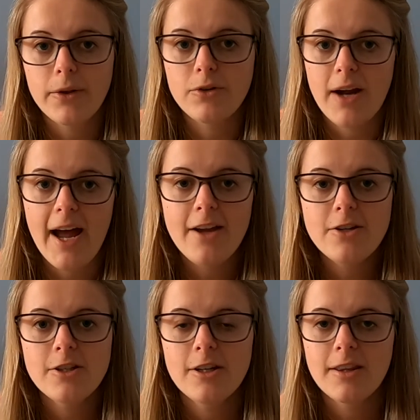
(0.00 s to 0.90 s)
the
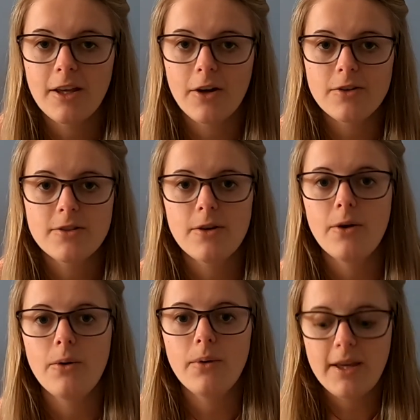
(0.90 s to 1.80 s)
trash. They
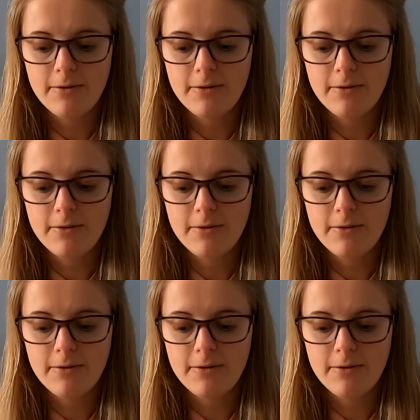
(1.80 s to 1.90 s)
also